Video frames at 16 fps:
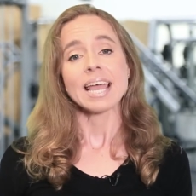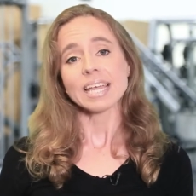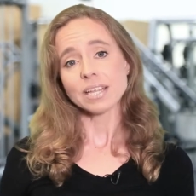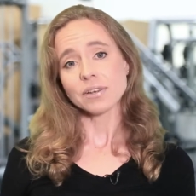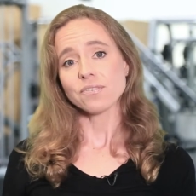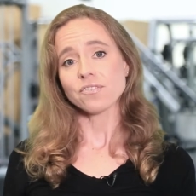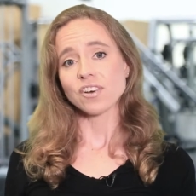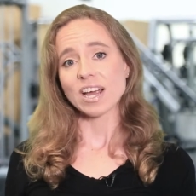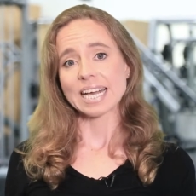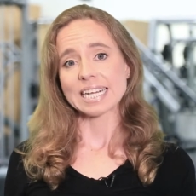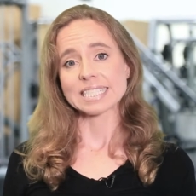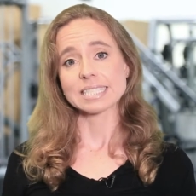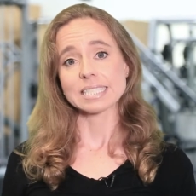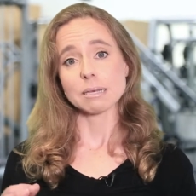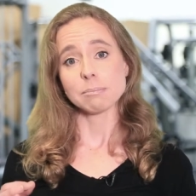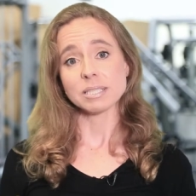In
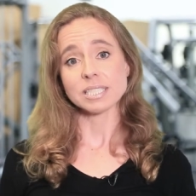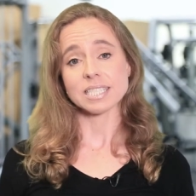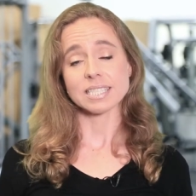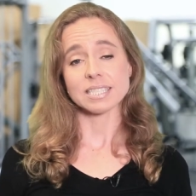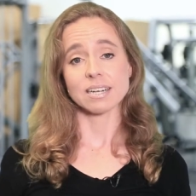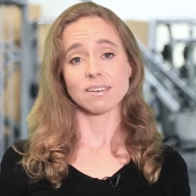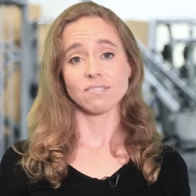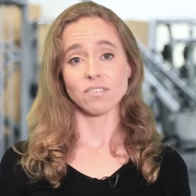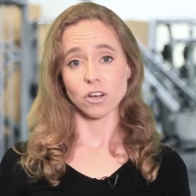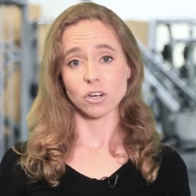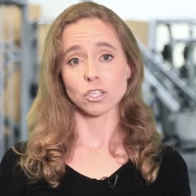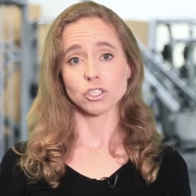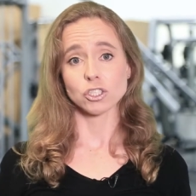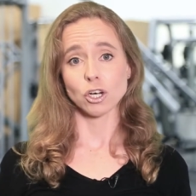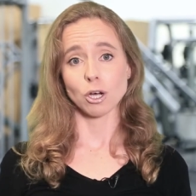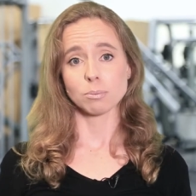France, images that are
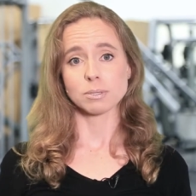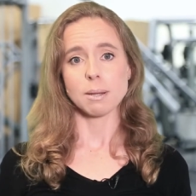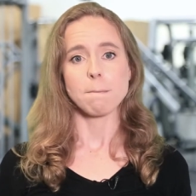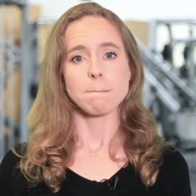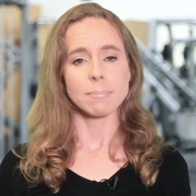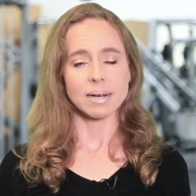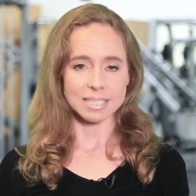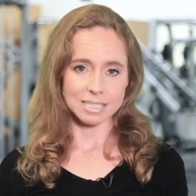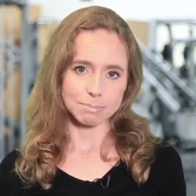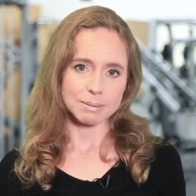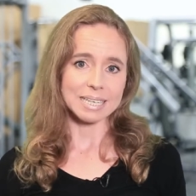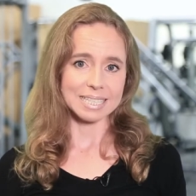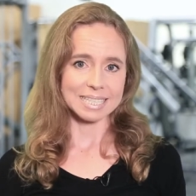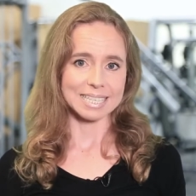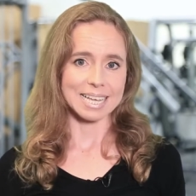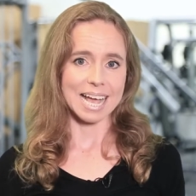photoshopped must be
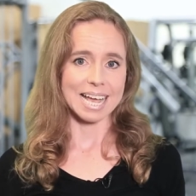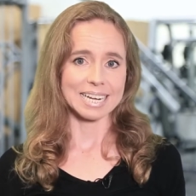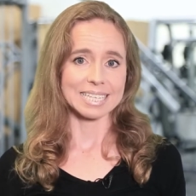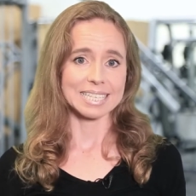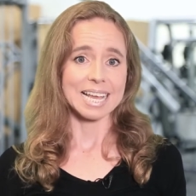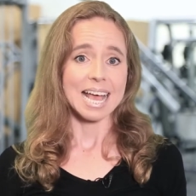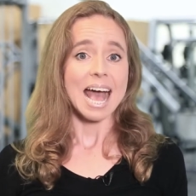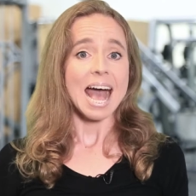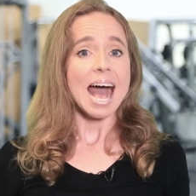indicated,